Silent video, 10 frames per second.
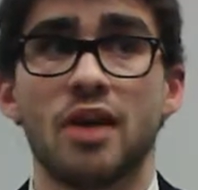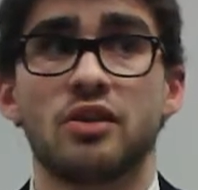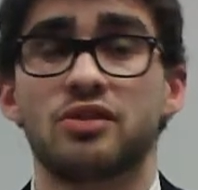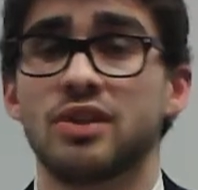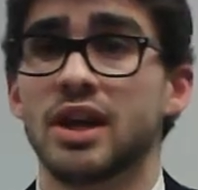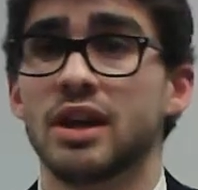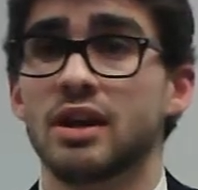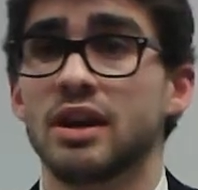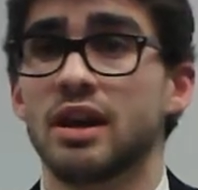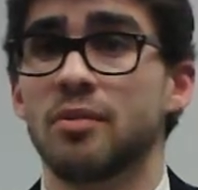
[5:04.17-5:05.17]
see
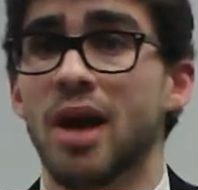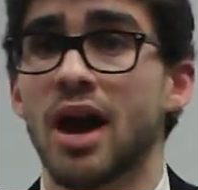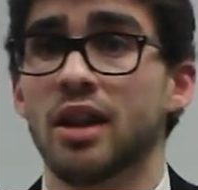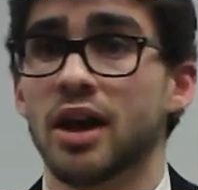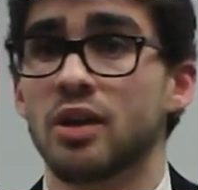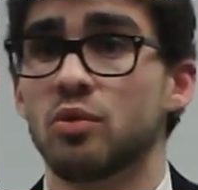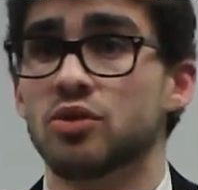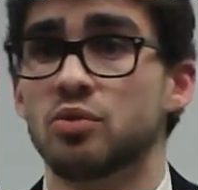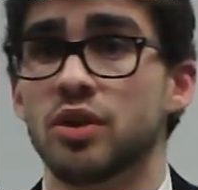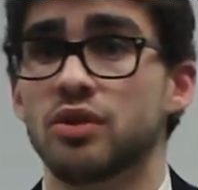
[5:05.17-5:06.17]
it in my light,
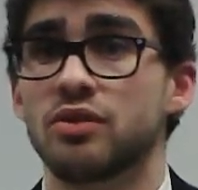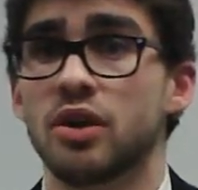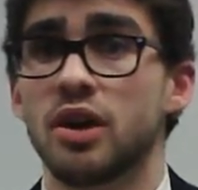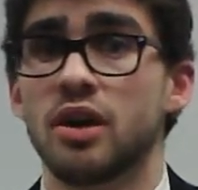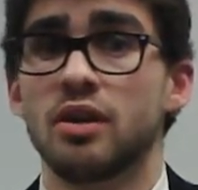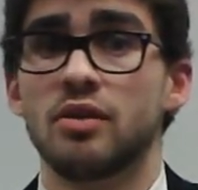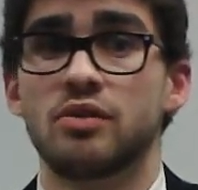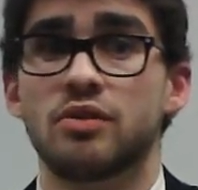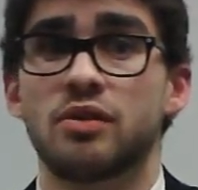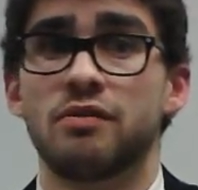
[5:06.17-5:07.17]
which was
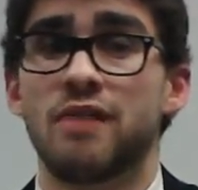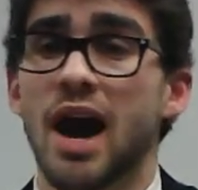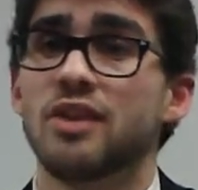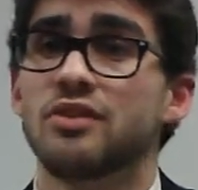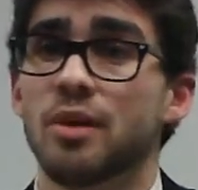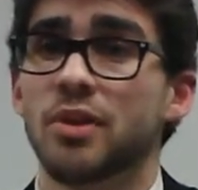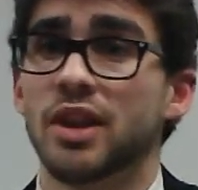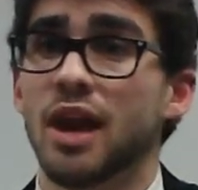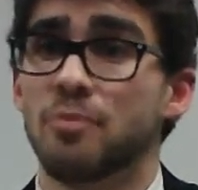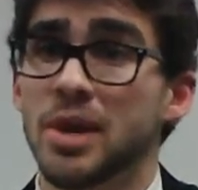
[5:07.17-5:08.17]
to find something
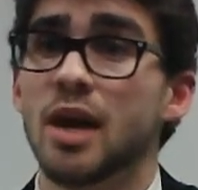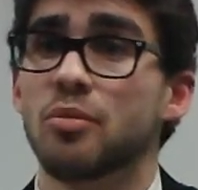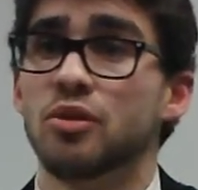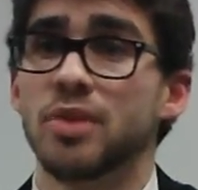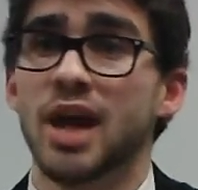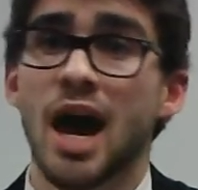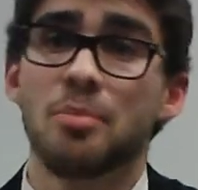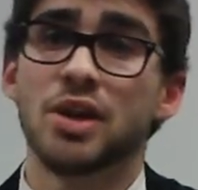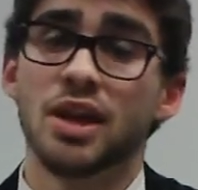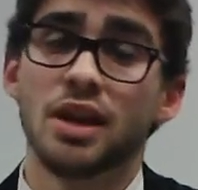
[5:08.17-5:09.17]
that I'd be able to be
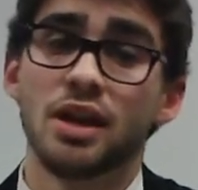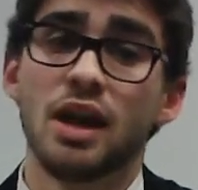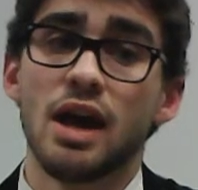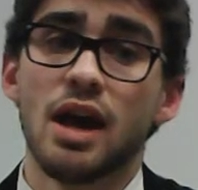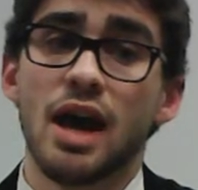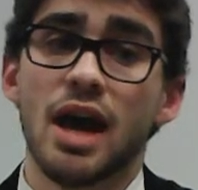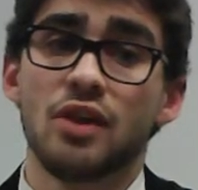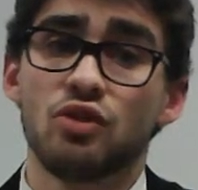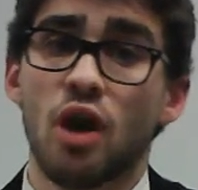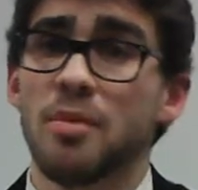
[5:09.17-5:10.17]
happy in.
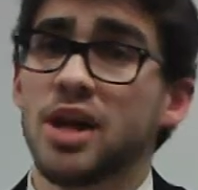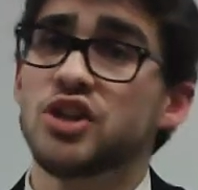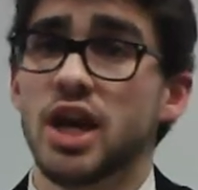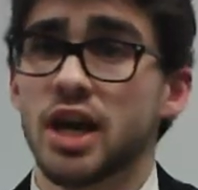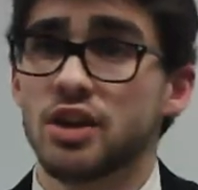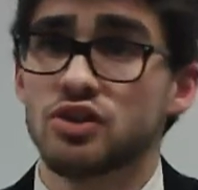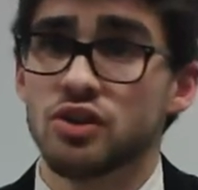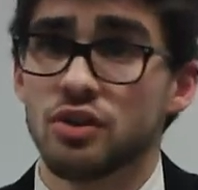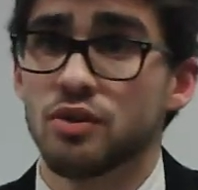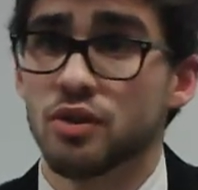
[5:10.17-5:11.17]
And so I made a change
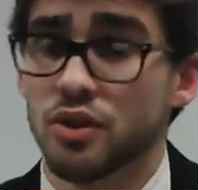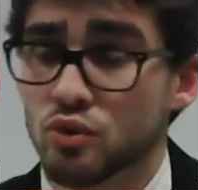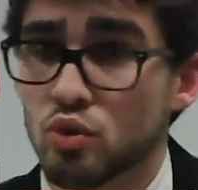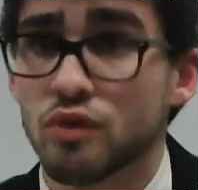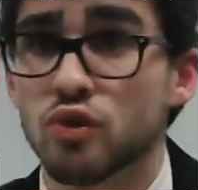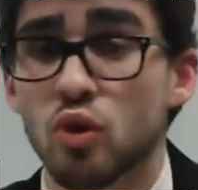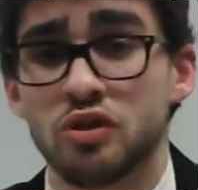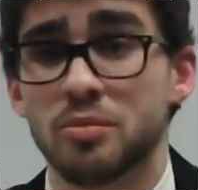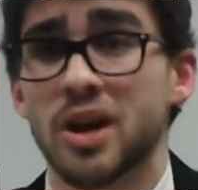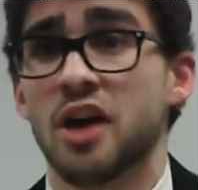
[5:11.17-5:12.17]
to the School of
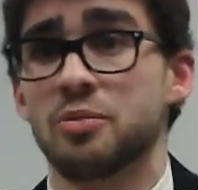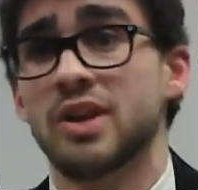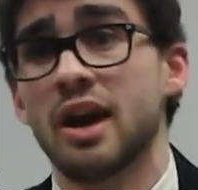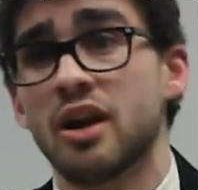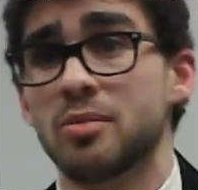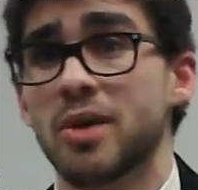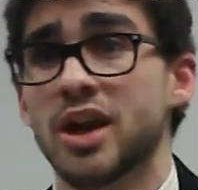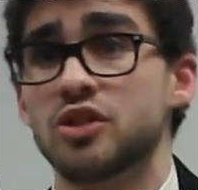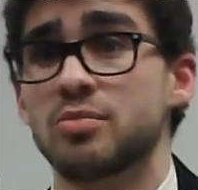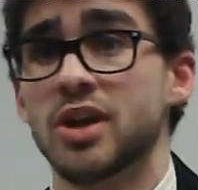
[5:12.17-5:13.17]
Tourism and Hospitality
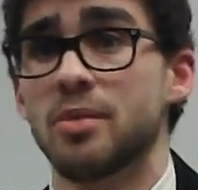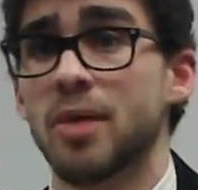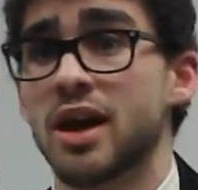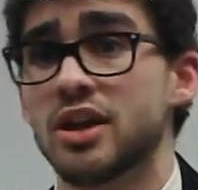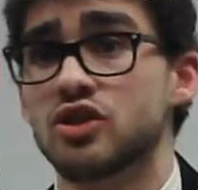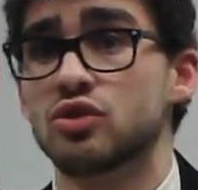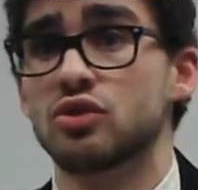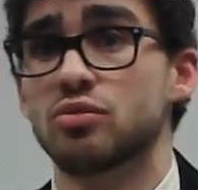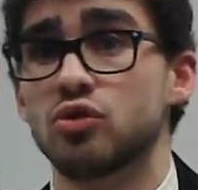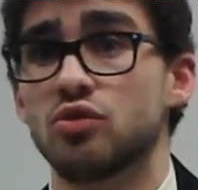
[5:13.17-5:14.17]
Management, and my
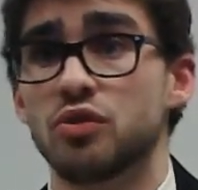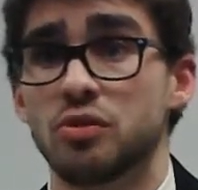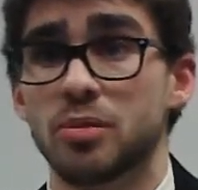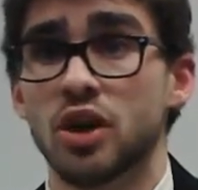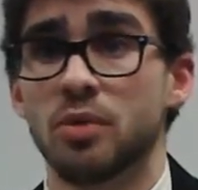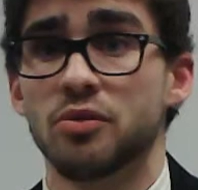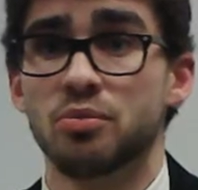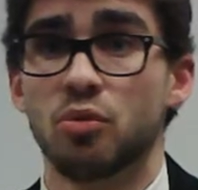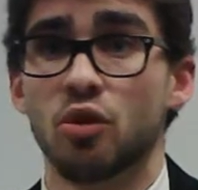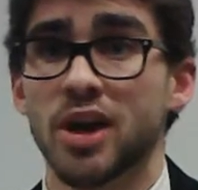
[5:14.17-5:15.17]
initial move was to become a
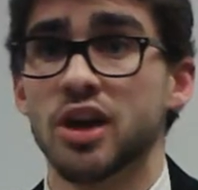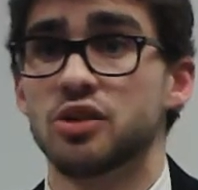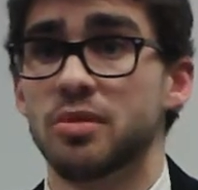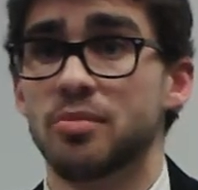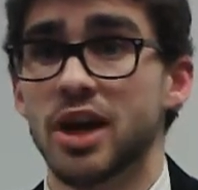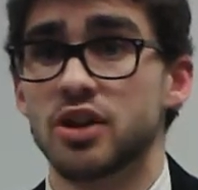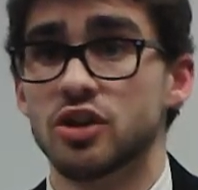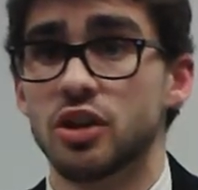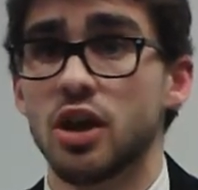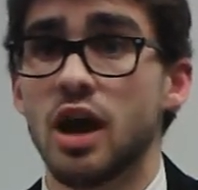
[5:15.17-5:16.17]
sport management
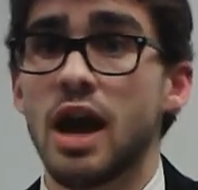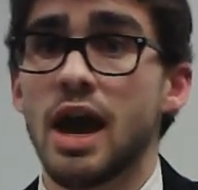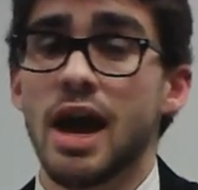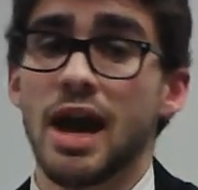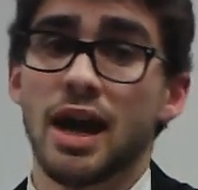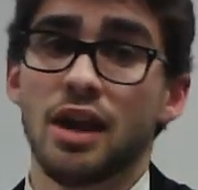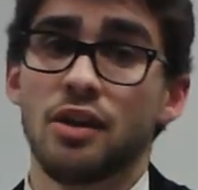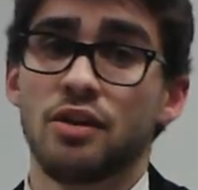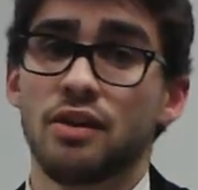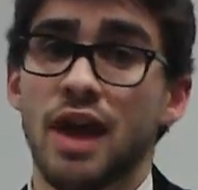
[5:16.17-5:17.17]
major.
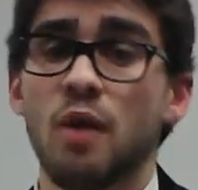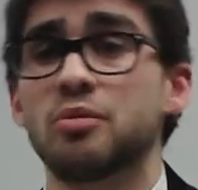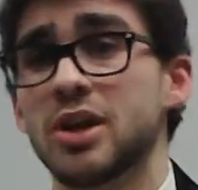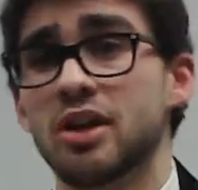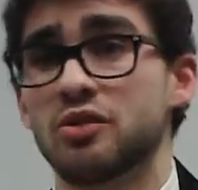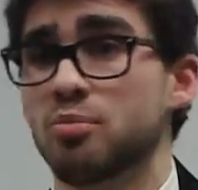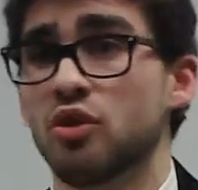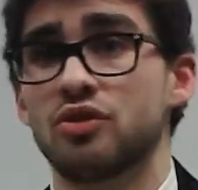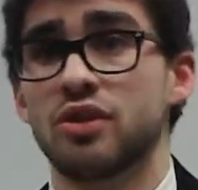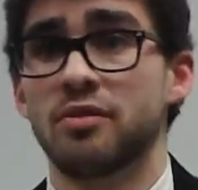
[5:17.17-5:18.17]
And that was because
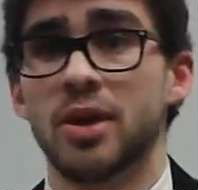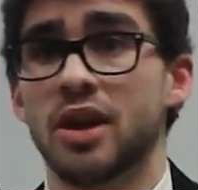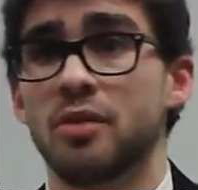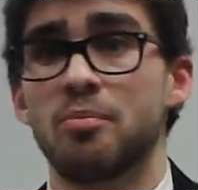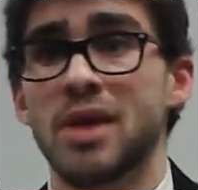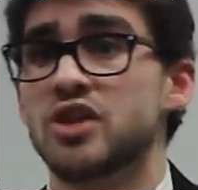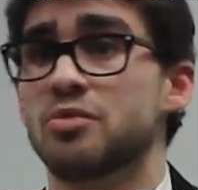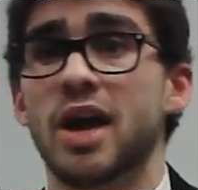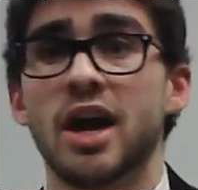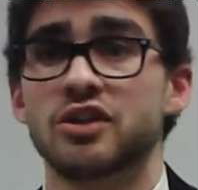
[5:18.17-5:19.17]
sports have been a
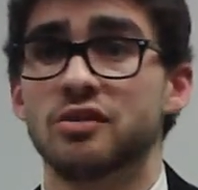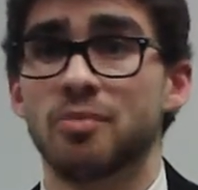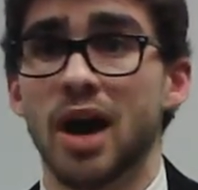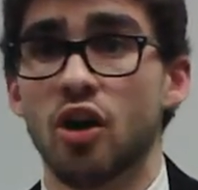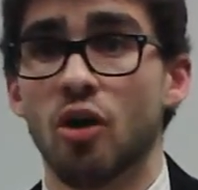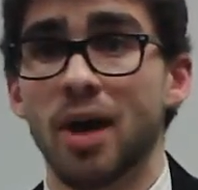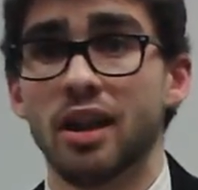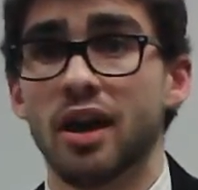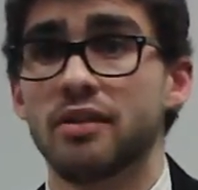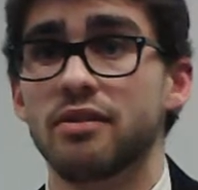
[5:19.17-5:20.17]
major passion of mine all my
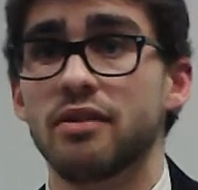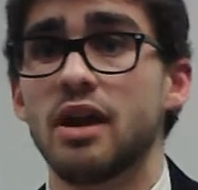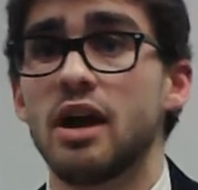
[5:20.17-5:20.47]
life.